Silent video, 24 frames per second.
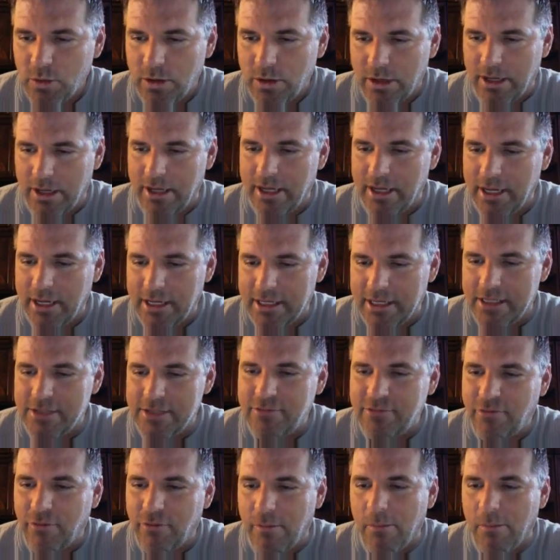one
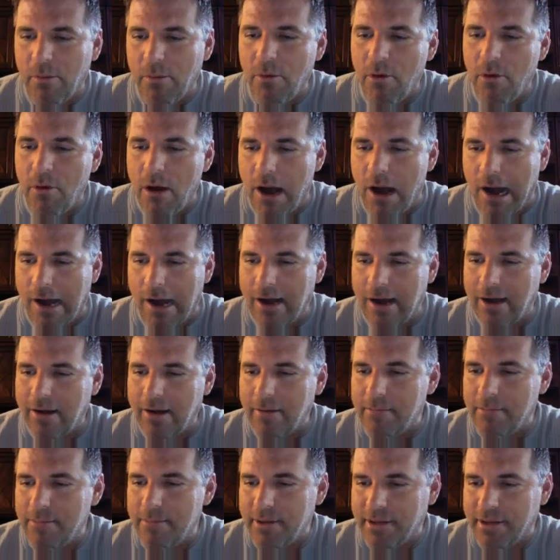is from
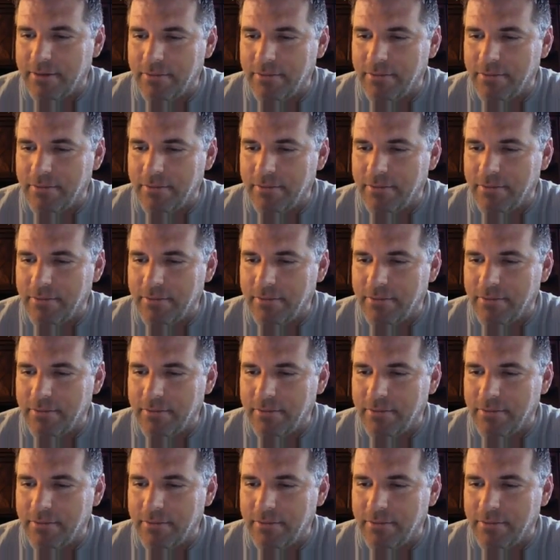Rob,